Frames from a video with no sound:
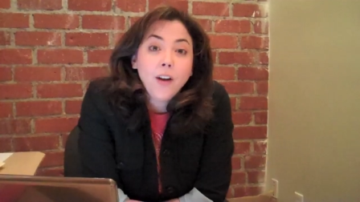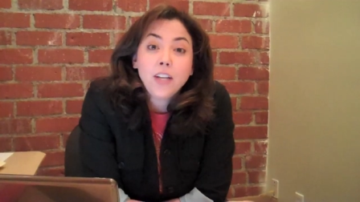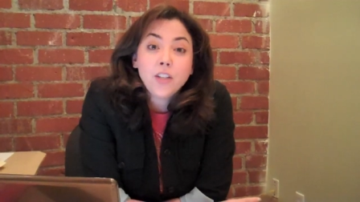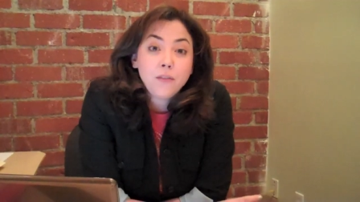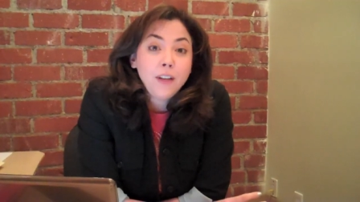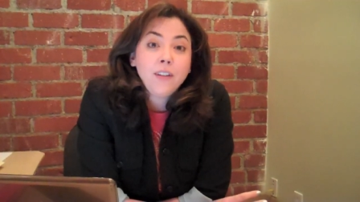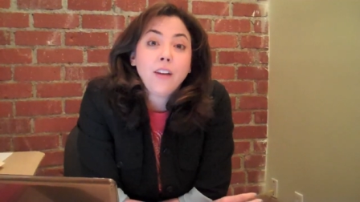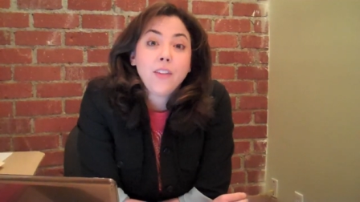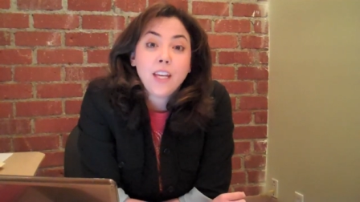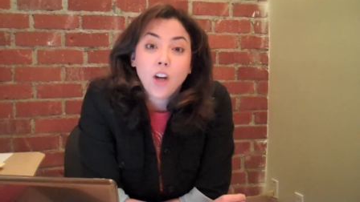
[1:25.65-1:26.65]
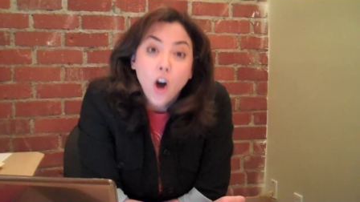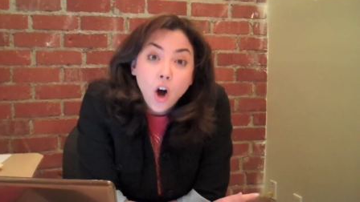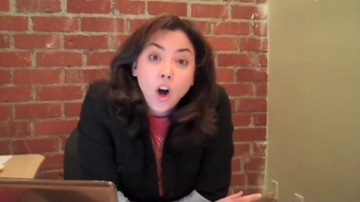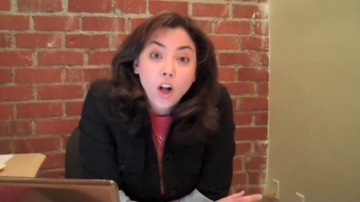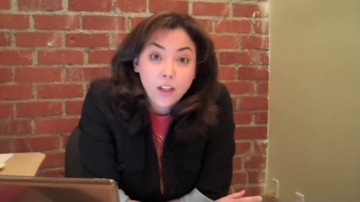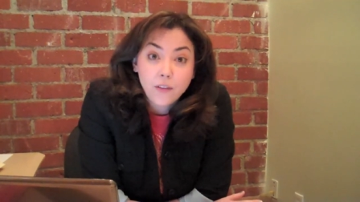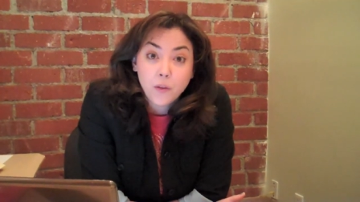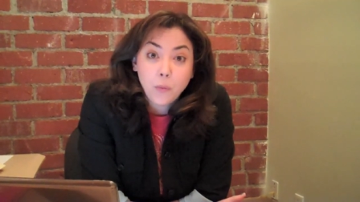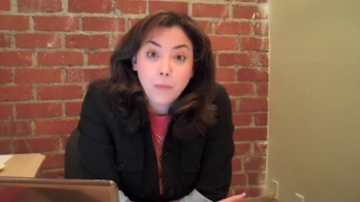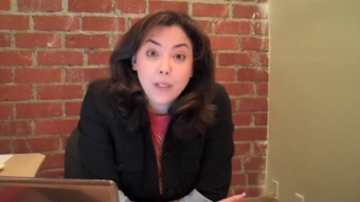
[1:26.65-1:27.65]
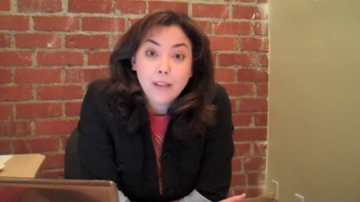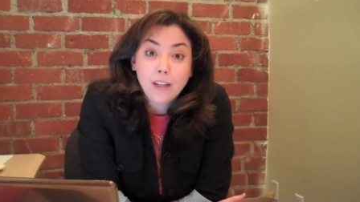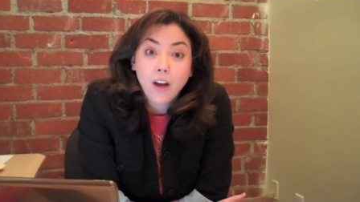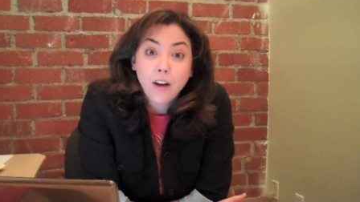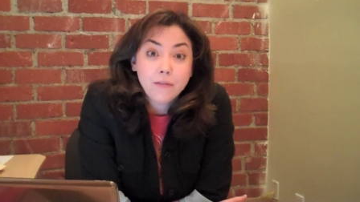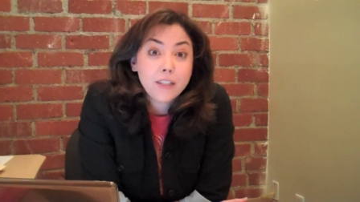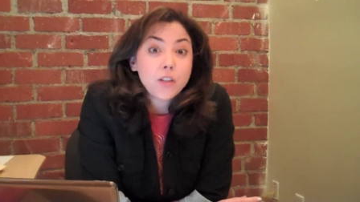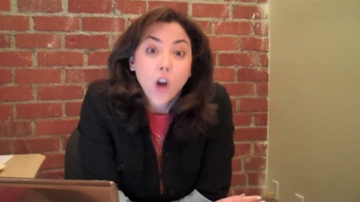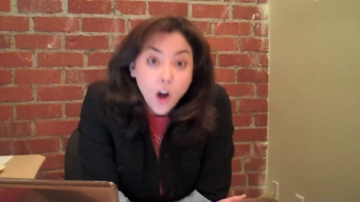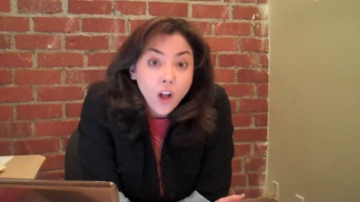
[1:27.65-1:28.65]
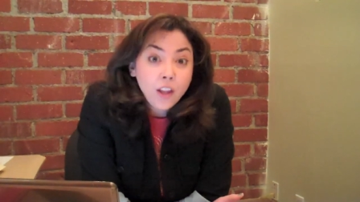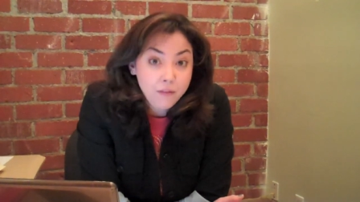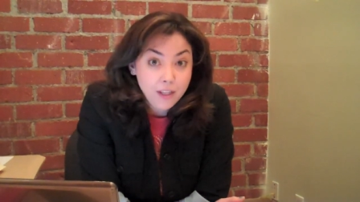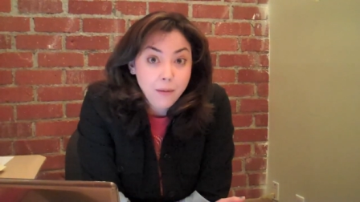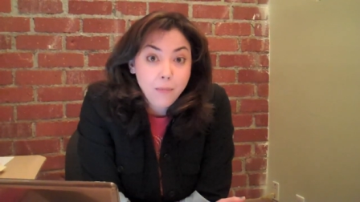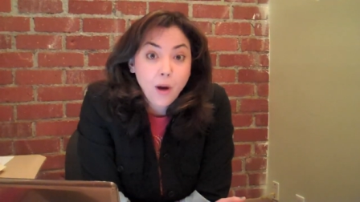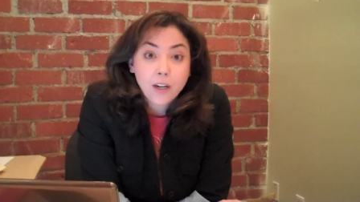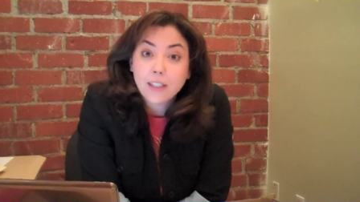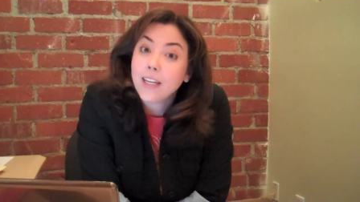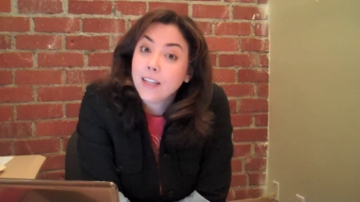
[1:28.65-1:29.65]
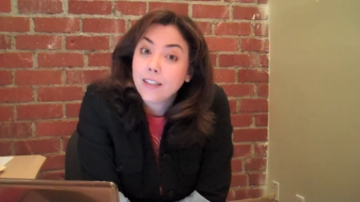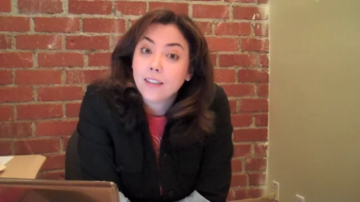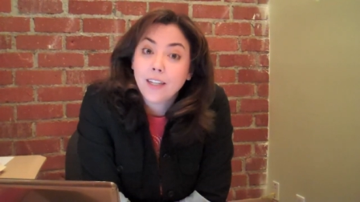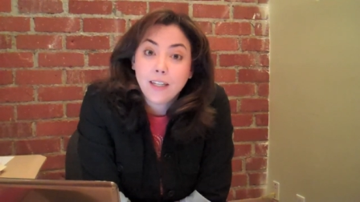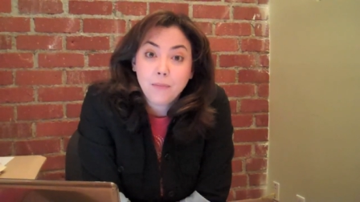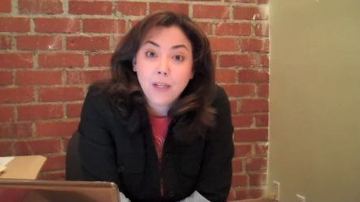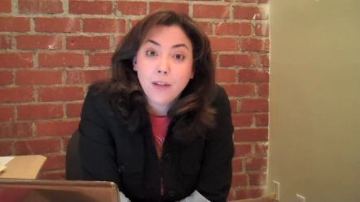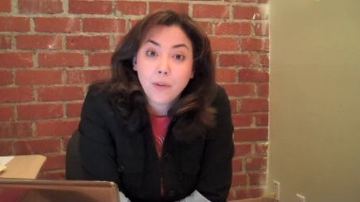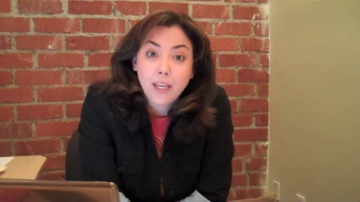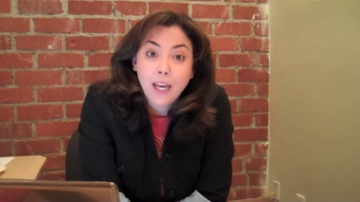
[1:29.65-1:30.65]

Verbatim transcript: I just found out that all of the women in the office, all of them, are attending today's meeting with